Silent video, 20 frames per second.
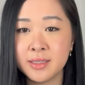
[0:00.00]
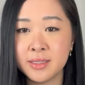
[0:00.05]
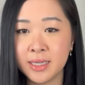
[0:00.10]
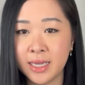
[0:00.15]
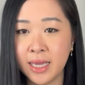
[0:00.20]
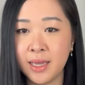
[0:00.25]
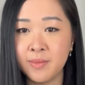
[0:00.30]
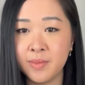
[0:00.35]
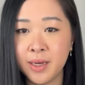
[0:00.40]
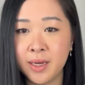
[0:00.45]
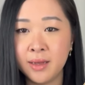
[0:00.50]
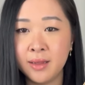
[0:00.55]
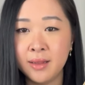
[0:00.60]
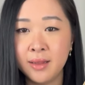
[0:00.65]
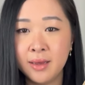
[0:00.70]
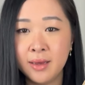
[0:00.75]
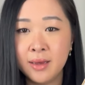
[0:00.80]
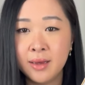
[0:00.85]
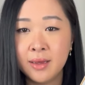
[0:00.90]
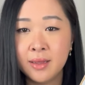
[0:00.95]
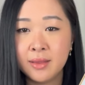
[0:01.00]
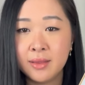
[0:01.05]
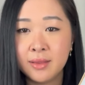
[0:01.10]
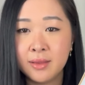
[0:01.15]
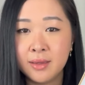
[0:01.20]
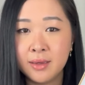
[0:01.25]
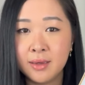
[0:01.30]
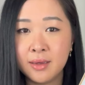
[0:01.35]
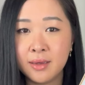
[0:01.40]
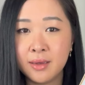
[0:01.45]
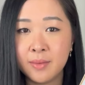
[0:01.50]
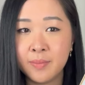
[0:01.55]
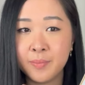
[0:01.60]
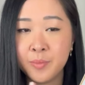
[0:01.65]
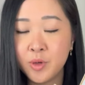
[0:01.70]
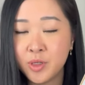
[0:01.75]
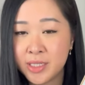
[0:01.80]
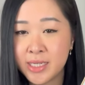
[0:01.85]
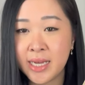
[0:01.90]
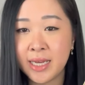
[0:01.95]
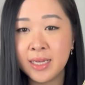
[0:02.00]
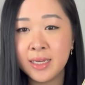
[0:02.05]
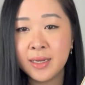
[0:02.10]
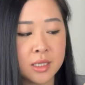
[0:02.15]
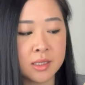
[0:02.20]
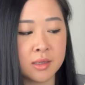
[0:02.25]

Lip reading: to email the boutique.